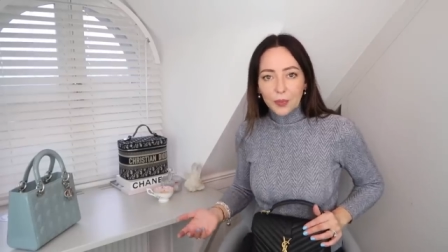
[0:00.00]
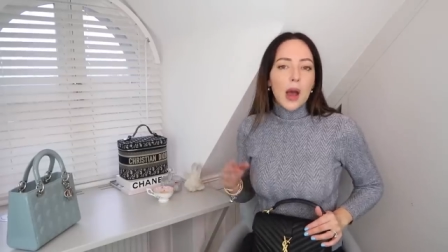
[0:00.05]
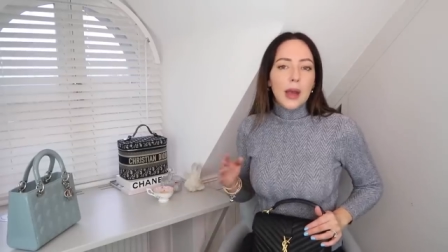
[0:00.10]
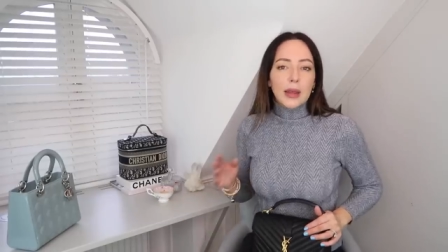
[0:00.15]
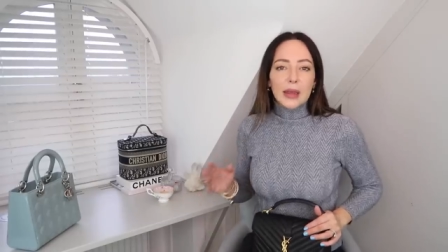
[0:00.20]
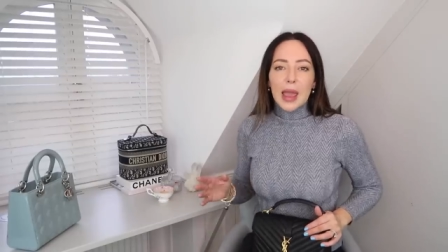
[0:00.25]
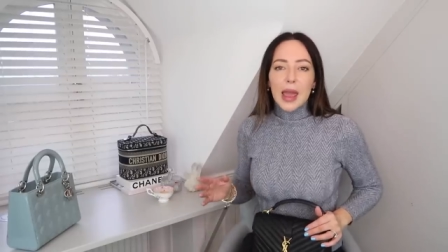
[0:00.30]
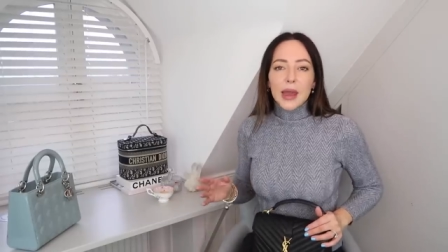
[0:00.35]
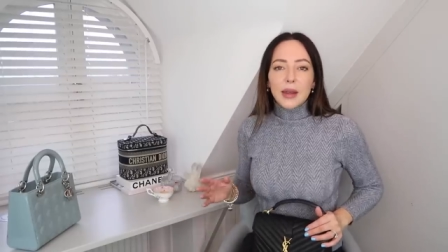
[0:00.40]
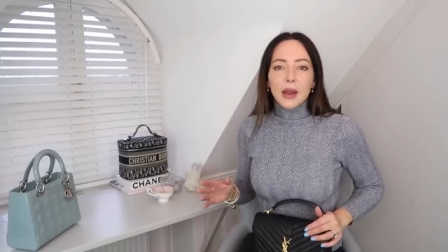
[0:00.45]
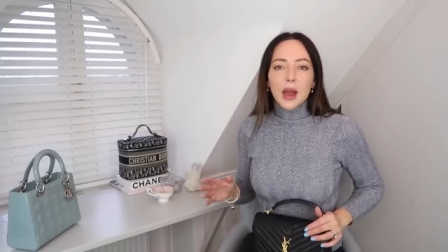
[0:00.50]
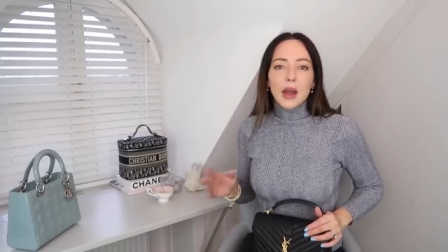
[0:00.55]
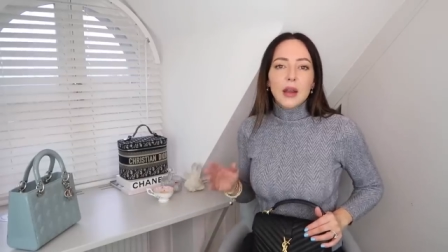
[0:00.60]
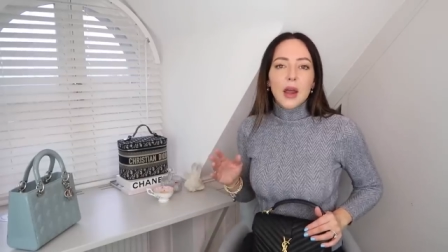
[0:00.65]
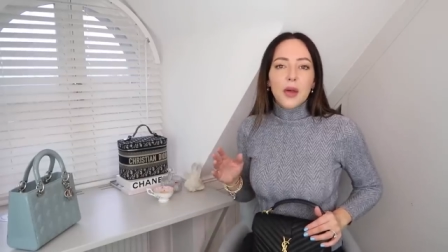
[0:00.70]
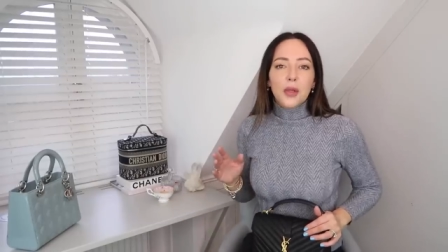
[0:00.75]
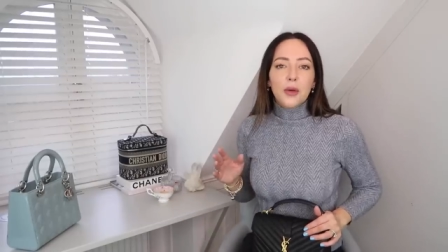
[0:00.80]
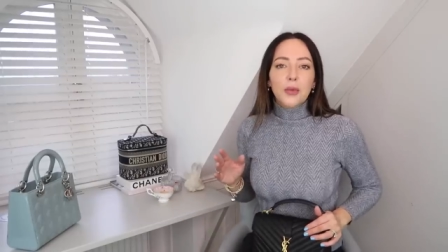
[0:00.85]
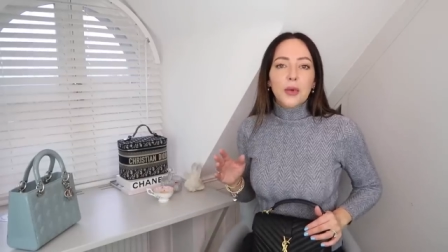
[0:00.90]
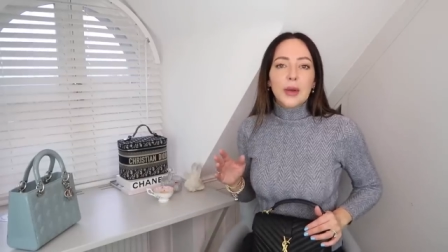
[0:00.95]
Again,
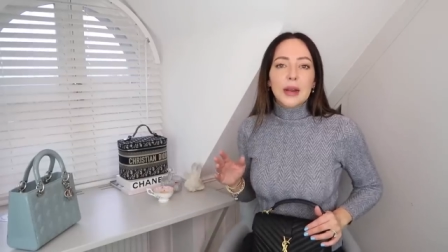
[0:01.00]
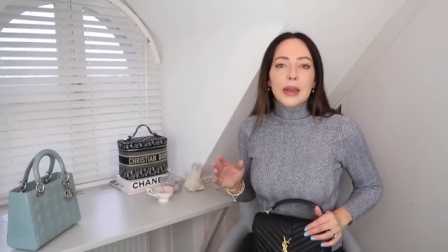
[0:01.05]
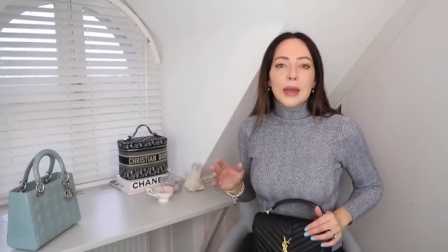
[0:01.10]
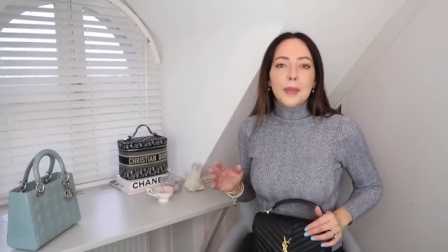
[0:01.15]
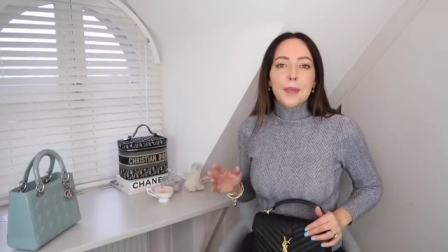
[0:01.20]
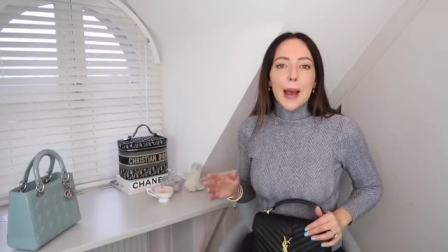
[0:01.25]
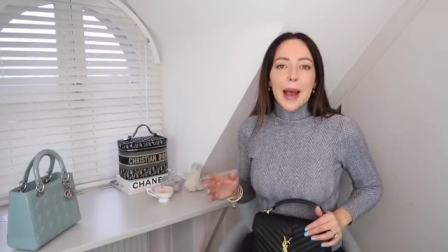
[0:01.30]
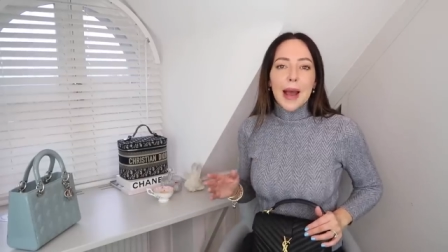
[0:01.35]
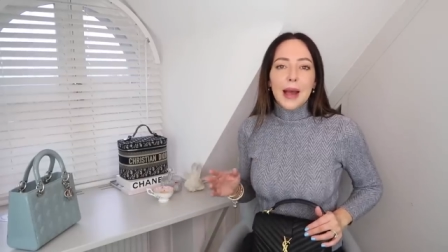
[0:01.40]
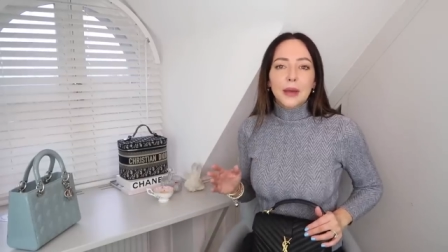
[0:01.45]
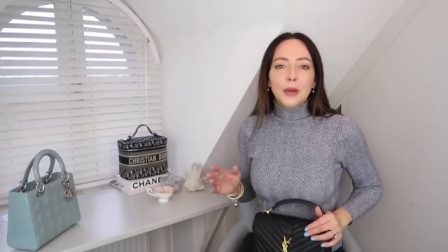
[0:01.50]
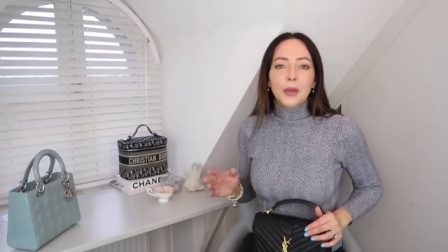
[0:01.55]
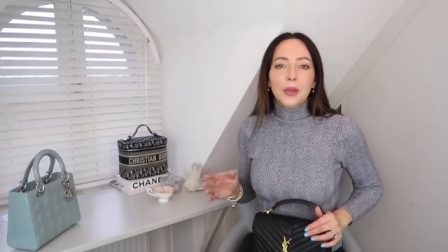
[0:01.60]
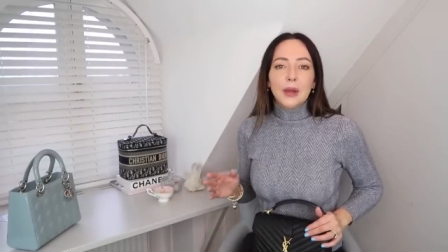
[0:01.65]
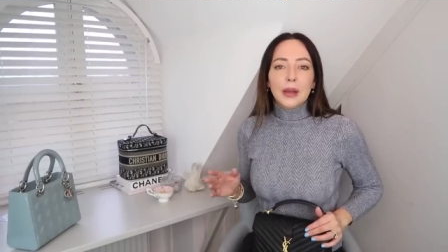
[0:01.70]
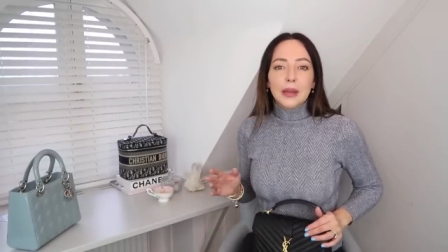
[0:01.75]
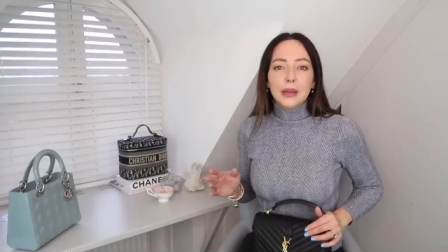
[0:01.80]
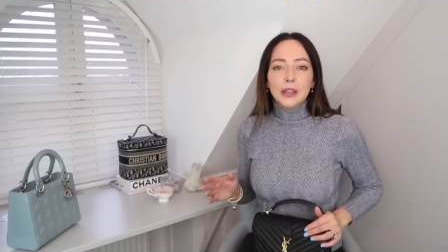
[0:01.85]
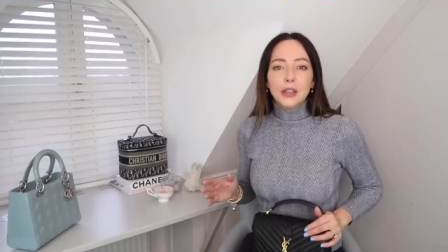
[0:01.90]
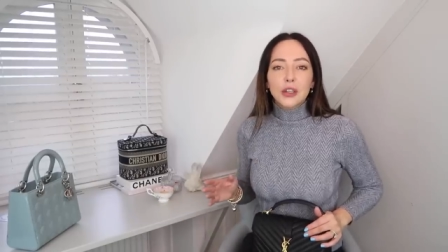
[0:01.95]
another really bad
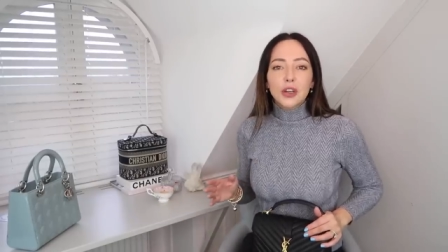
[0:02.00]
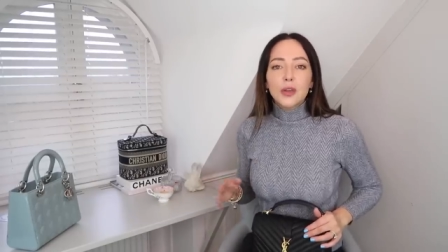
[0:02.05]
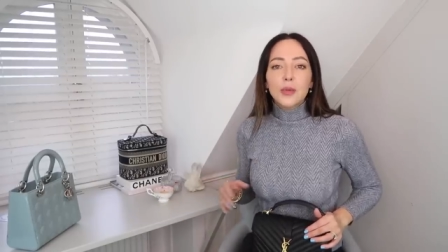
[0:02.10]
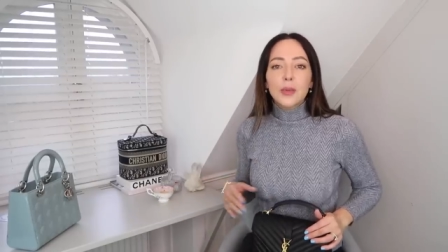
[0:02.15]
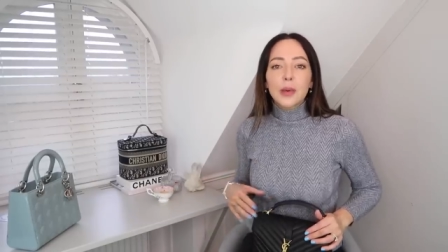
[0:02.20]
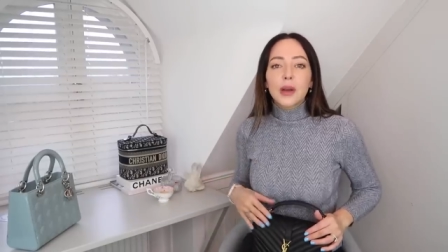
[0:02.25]
thing to do,